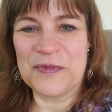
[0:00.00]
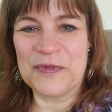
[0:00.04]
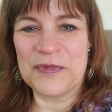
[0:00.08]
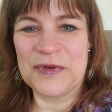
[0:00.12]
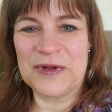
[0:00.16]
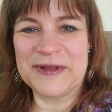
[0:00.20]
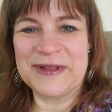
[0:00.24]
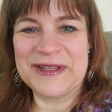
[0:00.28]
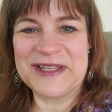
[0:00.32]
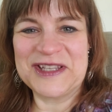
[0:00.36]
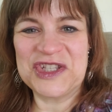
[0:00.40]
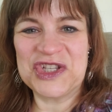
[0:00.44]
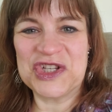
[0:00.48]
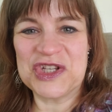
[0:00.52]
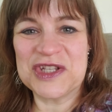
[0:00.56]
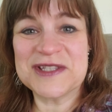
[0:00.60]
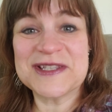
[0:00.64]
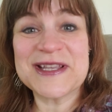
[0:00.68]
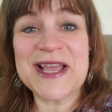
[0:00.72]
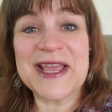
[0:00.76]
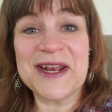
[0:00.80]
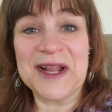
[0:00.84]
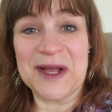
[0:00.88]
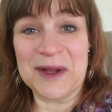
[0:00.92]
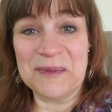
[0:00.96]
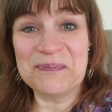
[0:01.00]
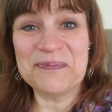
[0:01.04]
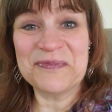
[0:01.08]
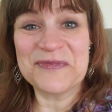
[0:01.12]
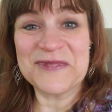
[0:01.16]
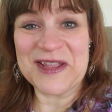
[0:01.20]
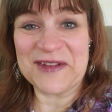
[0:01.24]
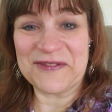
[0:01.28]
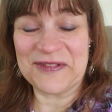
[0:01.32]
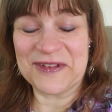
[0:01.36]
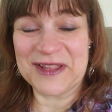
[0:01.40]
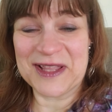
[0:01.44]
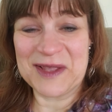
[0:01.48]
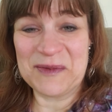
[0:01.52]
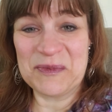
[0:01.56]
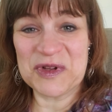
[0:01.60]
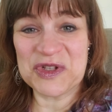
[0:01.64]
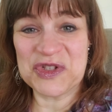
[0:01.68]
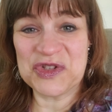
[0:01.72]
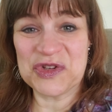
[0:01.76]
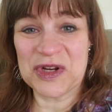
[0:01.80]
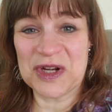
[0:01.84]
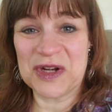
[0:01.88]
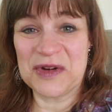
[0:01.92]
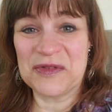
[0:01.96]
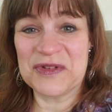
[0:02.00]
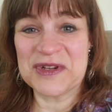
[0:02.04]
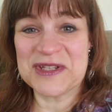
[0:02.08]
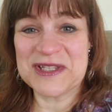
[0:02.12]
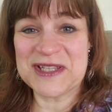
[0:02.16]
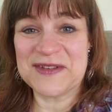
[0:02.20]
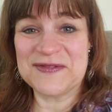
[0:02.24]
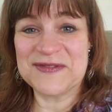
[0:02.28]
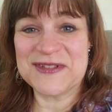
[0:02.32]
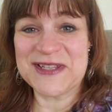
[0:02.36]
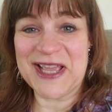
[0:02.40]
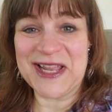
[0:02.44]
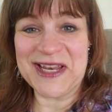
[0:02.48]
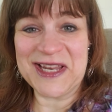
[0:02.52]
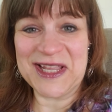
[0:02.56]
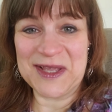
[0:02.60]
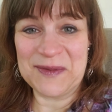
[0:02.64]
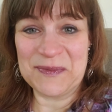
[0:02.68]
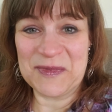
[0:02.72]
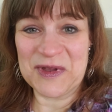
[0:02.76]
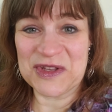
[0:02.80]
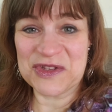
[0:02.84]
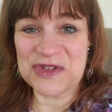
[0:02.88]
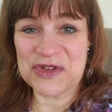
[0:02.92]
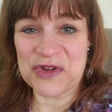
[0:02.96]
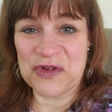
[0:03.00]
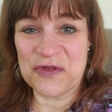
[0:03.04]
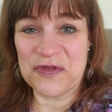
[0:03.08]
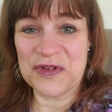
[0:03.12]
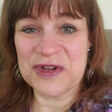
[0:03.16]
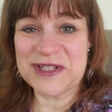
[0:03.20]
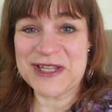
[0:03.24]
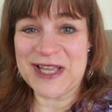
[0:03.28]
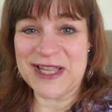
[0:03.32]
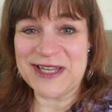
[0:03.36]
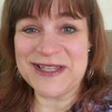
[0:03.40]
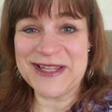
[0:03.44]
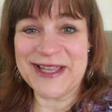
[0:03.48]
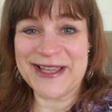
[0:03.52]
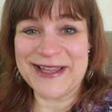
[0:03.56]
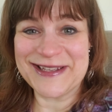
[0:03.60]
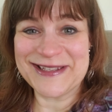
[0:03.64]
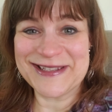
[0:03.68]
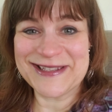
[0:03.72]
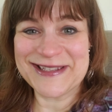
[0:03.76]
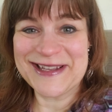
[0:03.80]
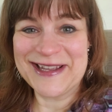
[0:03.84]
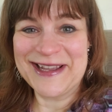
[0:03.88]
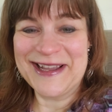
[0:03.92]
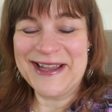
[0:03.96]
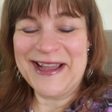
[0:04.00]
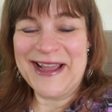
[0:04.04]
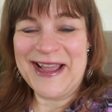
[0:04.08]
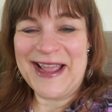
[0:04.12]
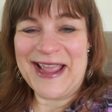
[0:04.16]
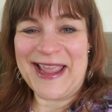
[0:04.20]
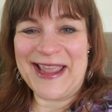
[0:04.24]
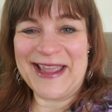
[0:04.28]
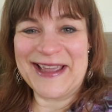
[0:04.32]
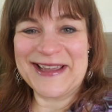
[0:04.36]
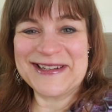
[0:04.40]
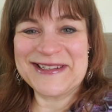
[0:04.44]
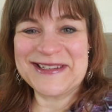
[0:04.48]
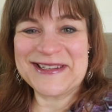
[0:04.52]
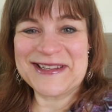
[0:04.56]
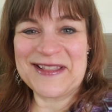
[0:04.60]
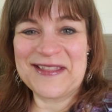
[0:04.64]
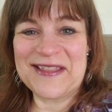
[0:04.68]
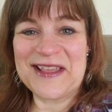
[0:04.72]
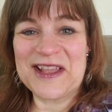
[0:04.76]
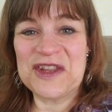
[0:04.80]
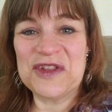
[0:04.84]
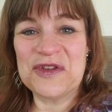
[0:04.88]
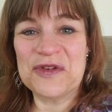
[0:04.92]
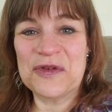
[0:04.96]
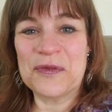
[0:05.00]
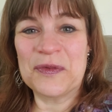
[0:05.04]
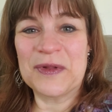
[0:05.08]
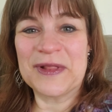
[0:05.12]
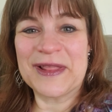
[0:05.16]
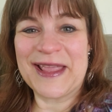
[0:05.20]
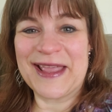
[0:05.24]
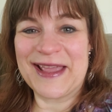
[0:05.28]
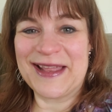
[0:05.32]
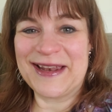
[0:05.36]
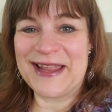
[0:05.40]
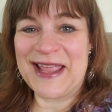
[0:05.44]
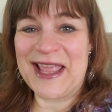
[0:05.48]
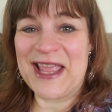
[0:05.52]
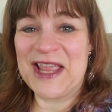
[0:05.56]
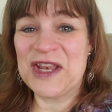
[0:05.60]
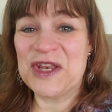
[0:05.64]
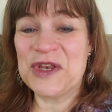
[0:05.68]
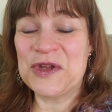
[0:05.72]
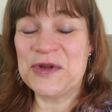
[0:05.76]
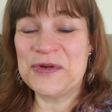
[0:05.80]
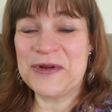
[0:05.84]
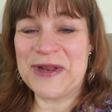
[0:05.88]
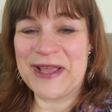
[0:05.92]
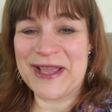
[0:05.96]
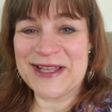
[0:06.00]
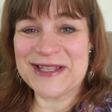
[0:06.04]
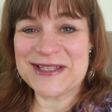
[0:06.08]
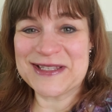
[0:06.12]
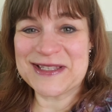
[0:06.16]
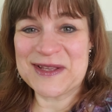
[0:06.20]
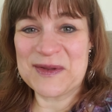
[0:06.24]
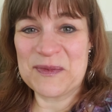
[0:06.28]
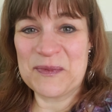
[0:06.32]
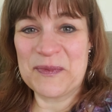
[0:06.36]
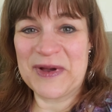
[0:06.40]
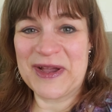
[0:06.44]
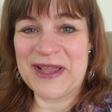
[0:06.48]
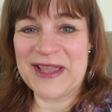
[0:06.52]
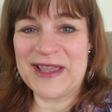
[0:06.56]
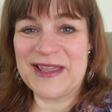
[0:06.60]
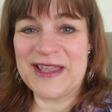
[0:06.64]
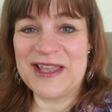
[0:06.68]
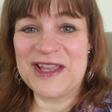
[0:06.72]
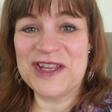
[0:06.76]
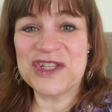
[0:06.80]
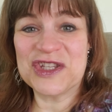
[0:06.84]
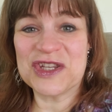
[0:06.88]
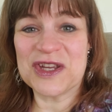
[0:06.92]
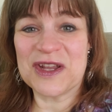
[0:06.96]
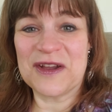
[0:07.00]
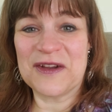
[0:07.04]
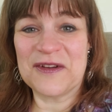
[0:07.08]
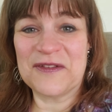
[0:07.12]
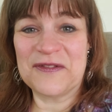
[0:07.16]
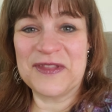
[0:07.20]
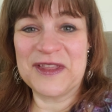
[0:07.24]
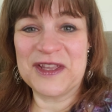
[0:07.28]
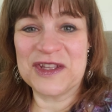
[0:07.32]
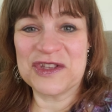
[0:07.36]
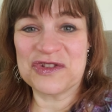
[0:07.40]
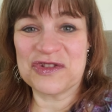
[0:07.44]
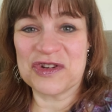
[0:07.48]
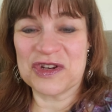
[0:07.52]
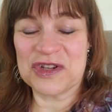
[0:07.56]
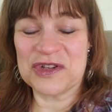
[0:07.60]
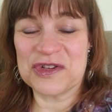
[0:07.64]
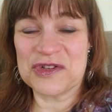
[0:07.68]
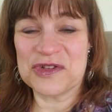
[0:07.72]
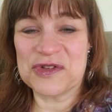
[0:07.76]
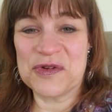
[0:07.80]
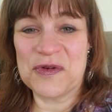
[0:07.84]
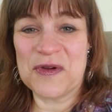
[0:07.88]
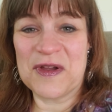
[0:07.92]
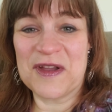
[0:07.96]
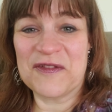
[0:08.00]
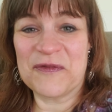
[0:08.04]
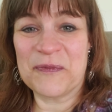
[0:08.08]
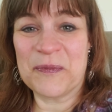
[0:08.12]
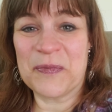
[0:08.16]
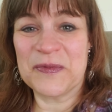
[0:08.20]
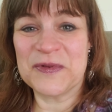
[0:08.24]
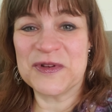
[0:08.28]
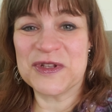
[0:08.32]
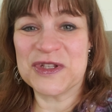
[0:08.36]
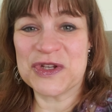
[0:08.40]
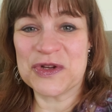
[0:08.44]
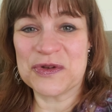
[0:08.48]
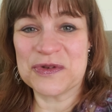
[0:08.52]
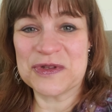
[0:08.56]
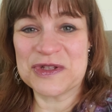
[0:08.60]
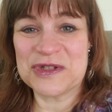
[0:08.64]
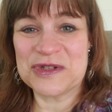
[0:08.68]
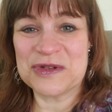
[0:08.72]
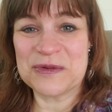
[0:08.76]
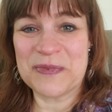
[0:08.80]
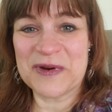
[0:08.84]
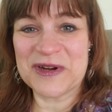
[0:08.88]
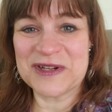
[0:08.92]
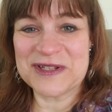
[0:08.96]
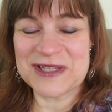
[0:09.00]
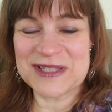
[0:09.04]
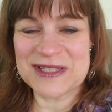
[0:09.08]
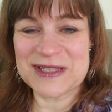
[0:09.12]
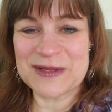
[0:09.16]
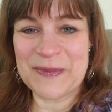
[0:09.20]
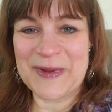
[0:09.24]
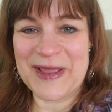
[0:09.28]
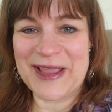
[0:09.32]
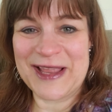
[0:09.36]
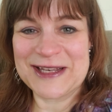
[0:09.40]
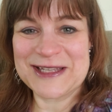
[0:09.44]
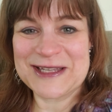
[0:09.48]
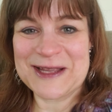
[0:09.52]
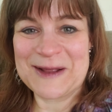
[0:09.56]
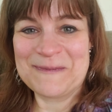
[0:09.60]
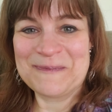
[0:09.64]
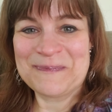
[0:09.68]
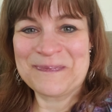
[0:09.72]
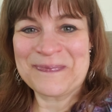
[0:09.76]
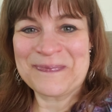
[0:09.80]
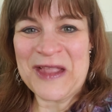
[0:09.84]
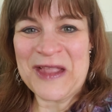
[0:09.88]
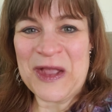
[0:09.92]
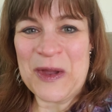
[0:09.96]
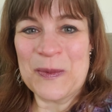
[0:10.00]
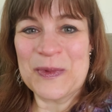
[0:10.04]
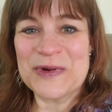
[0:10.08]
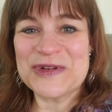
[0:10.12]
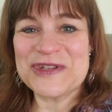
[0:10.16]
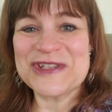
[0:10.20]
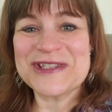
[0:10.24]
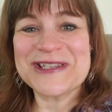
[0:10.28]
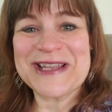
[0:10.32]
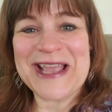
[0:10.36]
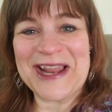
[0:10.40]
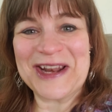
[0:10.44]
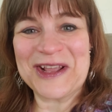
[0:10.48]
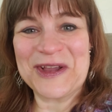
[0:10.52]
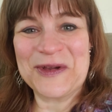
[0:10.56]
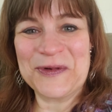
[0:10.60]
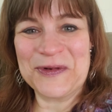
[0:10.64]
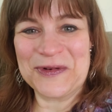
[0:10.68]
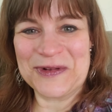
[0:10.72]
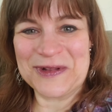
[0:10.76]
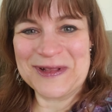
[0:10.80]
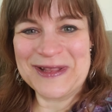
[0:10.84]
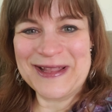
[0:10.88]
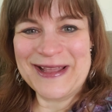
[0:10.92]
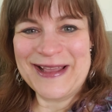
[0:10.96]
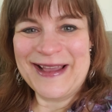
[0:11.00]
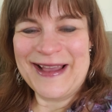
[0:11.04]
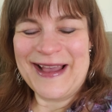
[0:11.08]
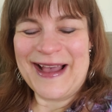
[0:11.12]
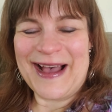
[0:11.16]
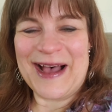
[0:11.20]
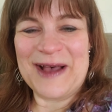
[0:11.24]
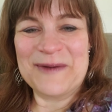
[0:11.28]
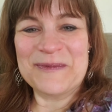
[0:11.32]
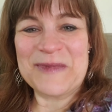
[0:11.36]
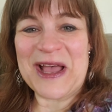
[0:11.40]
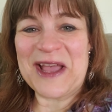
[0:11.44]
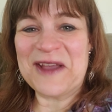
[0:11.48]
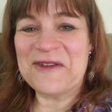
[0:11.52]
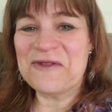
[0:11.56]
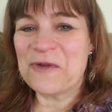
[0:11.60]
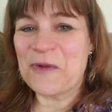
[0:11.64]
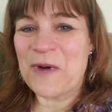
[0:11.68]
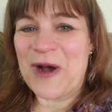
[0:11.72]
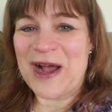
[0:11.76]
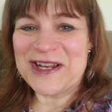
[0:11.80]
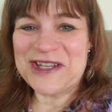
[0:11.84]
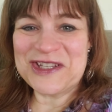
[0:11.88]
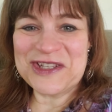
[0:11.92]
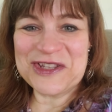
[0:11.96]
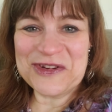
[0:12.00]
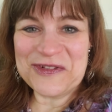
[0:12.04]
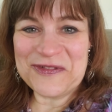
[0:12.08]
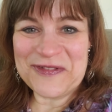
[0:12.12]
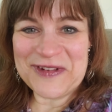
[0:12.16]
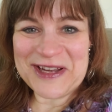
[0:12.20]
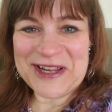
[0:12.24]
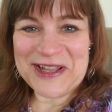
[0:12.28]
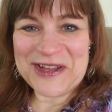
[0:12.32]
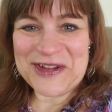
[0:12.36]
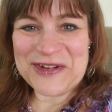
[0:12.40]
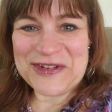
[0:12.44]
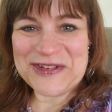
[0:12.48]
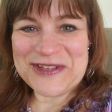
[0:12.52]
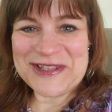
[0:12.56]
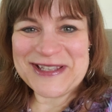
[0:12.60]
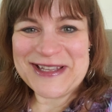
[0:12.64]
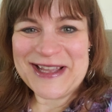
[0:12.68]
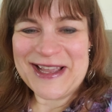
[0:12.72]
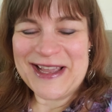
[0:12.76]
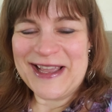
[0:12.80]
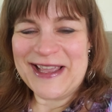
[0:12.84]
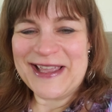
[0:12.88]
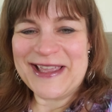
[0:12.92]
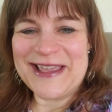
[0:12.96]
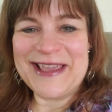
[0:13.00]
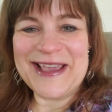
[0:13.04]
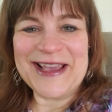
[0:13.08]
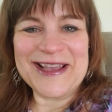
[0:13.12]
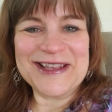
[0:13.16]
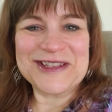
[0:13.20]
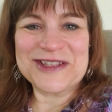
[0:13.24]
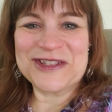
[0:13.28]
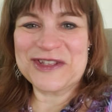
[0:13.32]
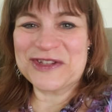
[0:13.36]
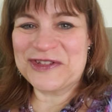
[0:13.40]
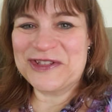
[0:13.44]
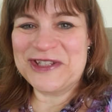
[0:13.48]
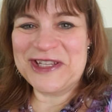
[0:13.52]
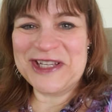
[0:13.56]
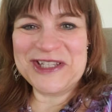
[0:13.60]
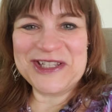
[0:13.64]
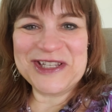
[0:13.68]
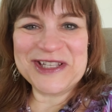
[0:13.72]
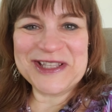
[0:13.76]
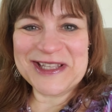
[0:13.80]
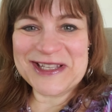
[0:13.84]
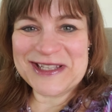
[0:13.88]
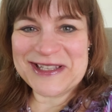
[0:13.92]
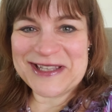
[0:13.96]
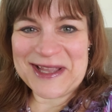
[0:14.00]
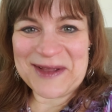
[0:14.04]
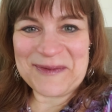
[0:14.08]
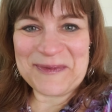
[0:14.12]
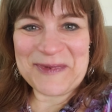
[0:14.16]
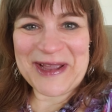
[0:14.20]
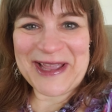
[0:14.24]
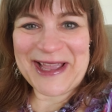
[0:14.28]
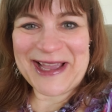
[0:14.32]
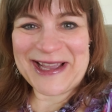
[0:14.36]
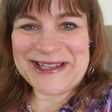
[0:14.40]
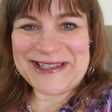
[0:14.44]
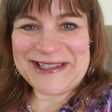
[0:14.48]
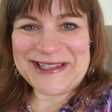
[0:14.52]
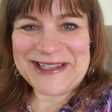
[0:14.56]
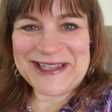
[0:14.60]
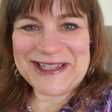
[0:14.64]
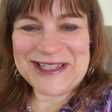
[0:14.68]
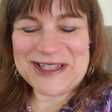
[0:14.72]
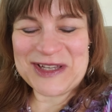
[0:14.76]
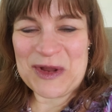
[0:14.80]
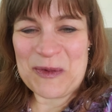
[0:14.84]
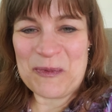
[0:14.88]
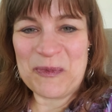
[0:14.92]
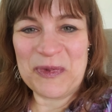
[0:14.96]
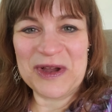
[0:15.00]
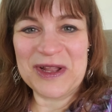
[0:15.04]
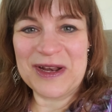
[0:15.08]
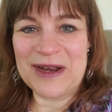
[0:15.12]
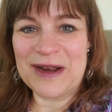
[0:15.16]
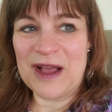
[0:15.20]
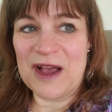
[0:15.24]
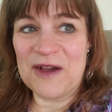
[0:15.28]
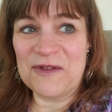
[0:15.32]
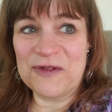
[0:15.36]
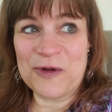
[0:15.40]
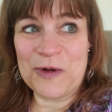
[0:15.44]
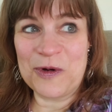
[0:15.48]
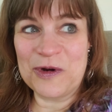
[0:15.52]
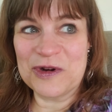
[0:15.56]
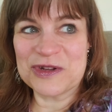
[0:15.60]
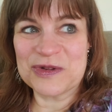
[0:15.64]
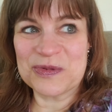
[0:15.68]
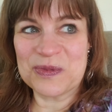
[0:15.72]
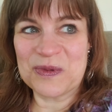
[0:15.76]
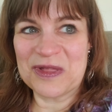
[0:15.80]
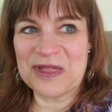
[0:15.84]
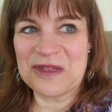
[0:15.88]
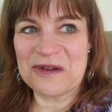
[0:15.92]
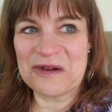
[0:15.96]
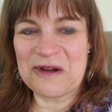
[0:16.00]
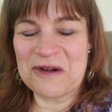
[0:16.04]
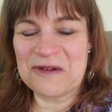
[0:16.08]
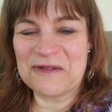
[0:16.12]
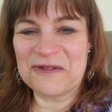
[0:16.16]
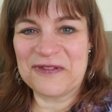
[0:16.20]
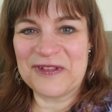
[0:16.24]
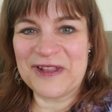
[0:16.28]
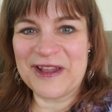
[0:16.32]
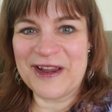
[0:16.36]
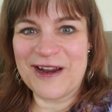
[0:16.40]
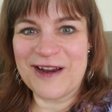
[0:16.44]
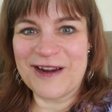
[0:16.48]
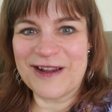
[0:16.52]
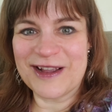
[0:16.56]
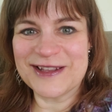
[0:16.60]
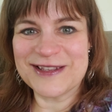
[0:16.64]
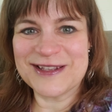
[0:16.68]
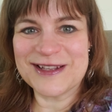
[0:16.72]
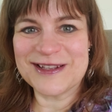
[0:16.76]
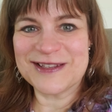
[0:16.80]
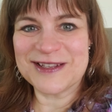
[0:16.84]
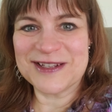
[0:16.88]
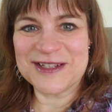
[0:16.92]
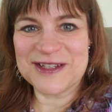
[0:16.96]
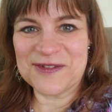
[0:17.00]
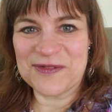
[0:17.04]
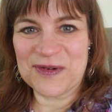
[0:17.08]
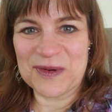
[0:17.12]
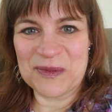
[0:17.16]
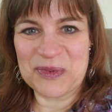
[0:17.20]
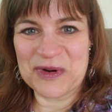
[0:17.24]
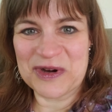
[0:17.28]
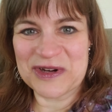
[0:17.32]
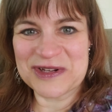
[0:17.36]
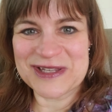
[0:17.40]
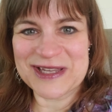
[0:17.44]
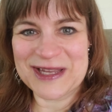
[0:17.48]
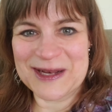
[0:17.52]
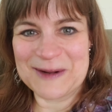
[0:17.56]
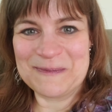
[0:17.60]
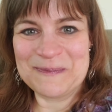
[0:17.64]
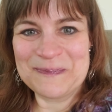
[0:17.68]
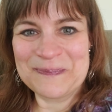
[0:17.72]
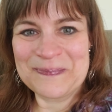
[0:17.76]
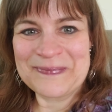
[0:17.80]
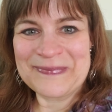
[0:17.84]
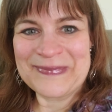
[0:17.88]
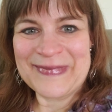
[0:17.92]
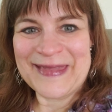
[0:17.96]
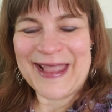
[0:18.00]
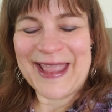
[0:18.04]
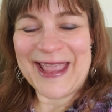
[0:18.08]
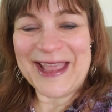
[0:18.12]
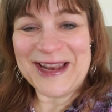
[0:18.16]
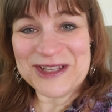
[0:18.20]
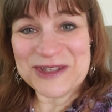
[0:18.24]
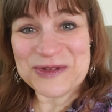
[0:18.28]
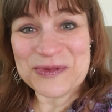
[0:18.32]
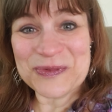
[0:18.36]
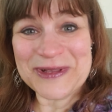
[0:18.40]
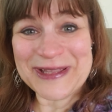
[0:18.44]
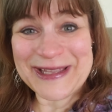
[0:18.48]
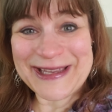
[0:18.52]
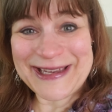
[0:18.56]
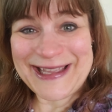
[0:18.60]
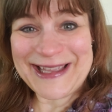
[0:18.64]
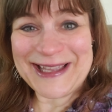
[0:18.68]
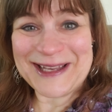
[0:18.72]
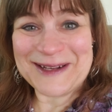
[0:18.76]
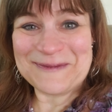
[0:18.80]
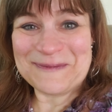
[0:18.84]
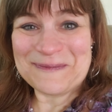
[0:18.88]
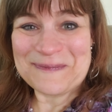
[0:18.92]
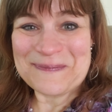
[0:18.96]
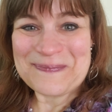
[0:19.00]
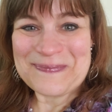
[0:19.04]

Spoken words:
we'll need you to sign up, definitely, but you're going to receive 10 emails over 10 days, and then you will get a new dance by each of the instructors who have chosen to participate, which is kind of cool. I've watched their videos. Yes, they're teaching the same way I teach, but of course with their own flair, because it's a different person, and it's really neat.